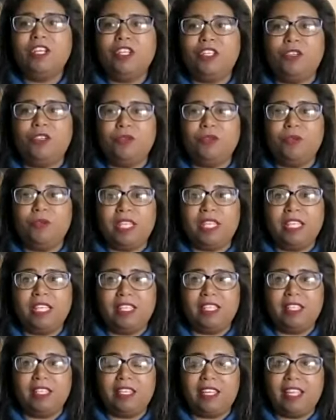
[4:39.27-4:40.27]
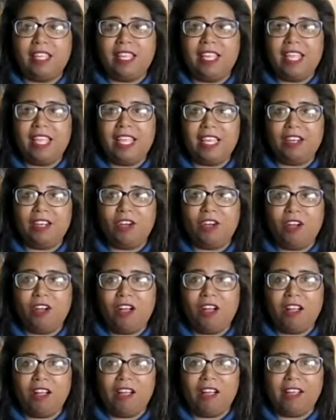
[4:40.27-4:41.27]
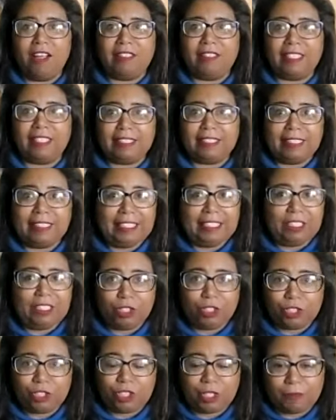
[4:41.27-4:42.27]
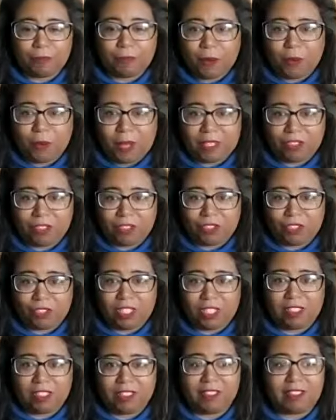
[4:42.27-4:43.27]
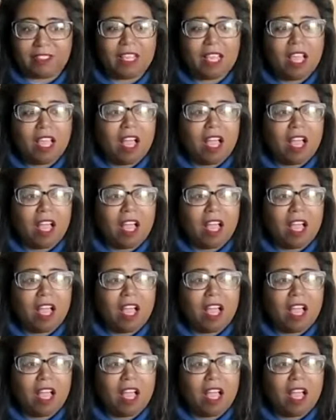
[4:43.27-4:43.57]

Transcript: You can hit on leadership questions.